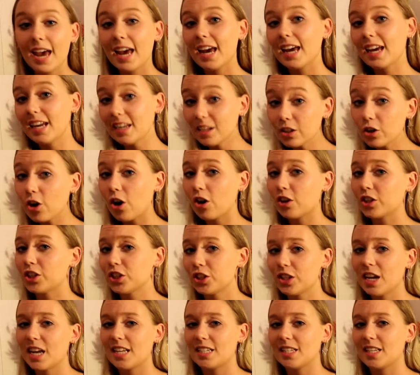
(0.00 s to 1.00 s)
In
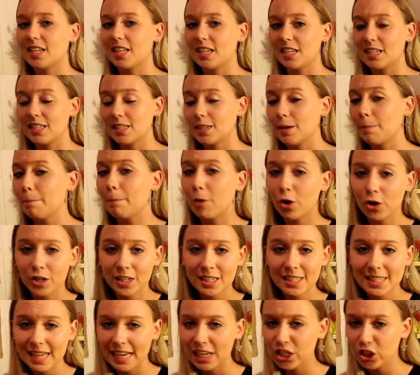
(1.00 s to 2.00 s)
contrast to this, modern
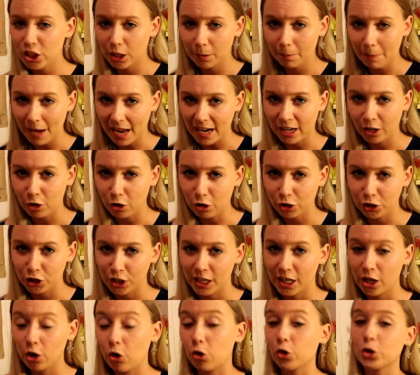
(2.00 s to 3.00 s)
teaching
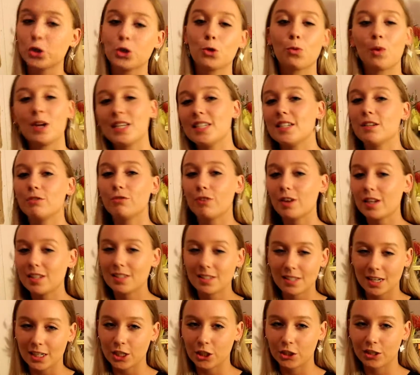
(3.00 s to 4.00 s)
pedagogy or 21st
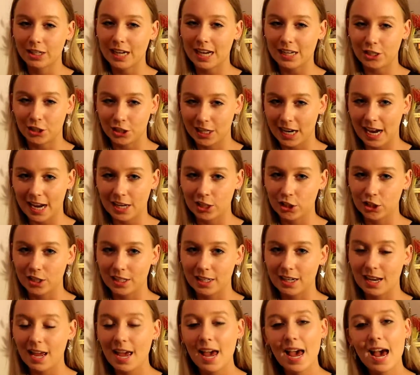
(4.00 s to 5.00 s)
century
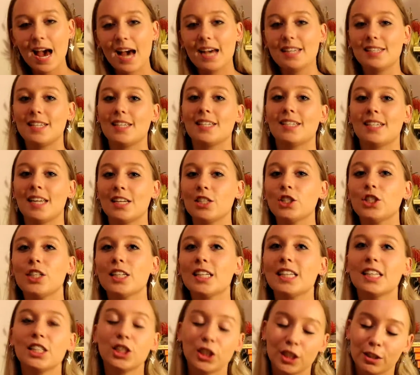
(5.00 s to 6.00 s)
education has
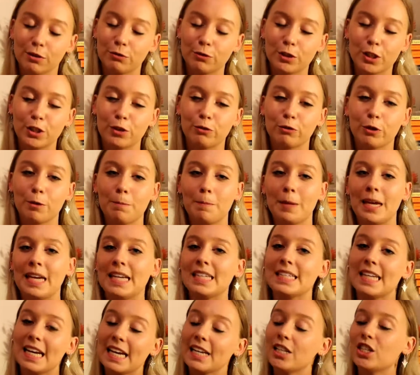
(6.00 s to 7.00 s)
essentially shifted from being
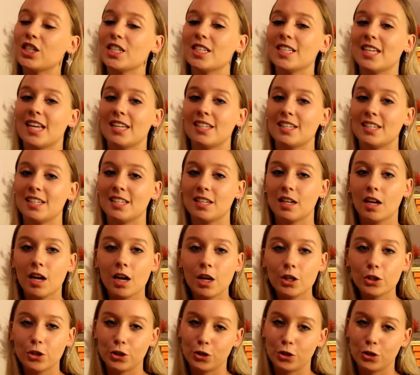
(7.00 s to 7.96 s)
teacher-centred to